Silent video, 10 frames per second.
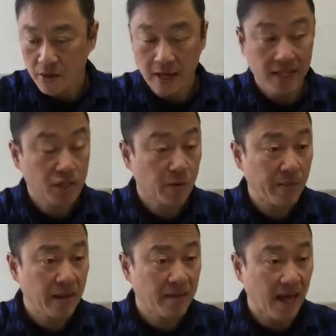Okay, let's
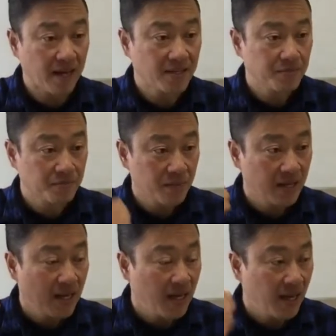repeat that.
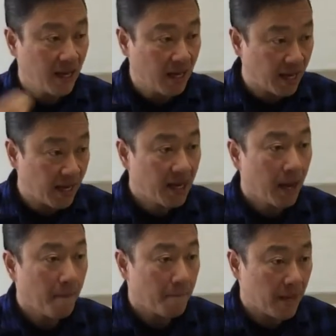
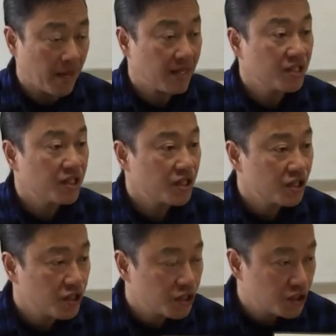It means
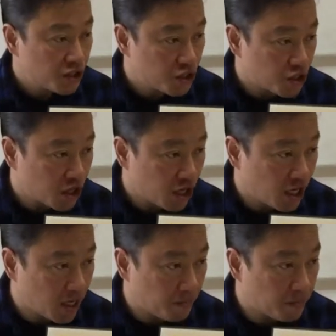
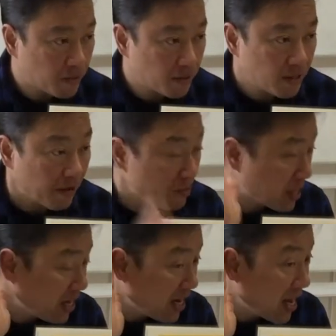cheap.
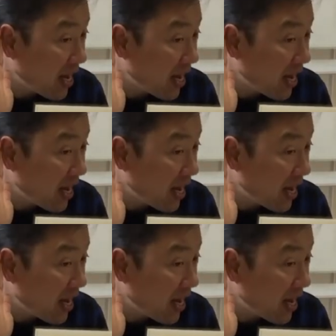Everybody?